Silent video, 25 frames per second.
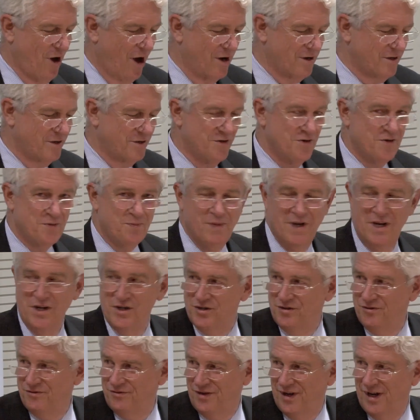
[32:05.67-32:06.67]
doctors'
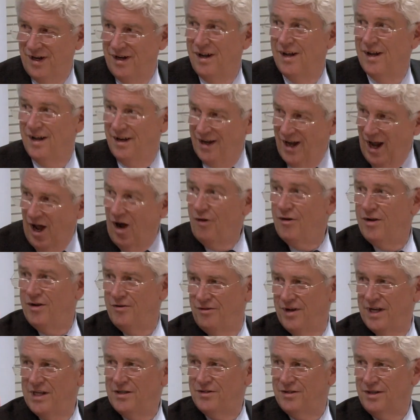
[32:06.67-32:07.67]
pension fund, now
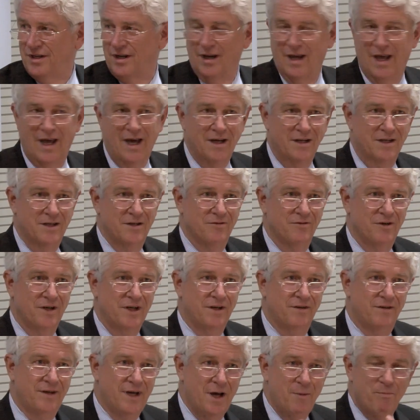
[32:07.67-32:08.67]
investing
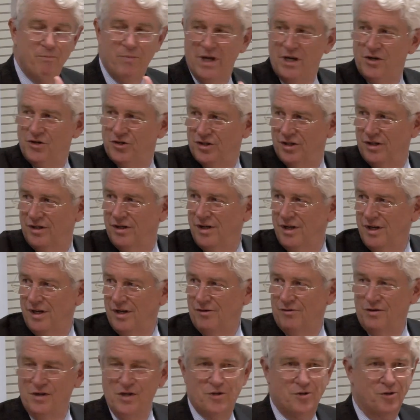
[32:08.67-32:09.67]
actively their pension
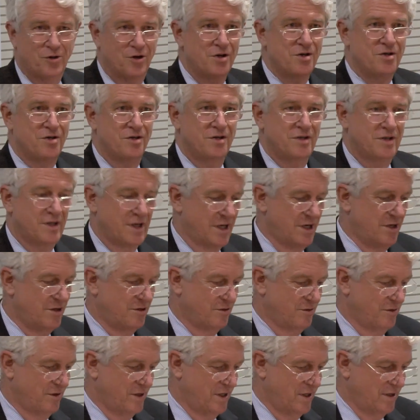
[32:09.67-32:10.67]
resources
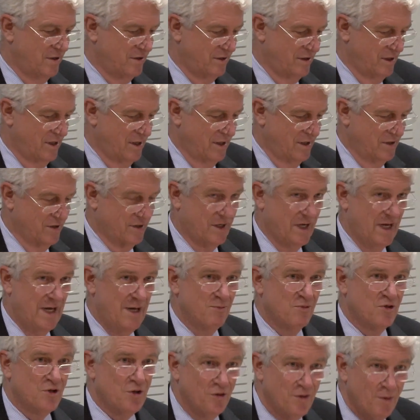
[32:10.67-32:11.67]
into these
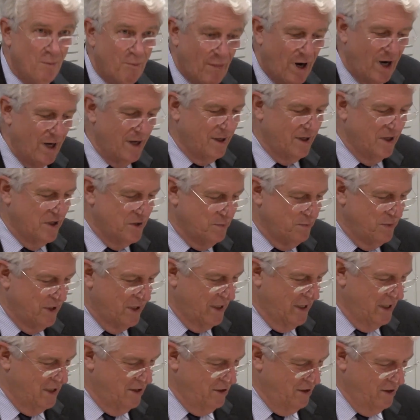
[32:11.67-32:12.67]
schemes. So the markets
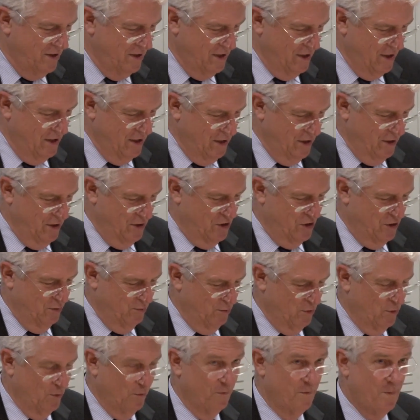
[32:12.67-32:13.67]
begin to
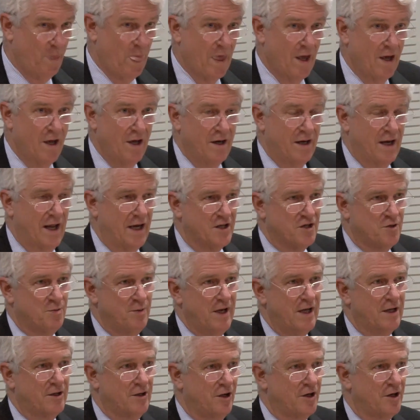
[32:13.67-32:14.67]
move. Next week,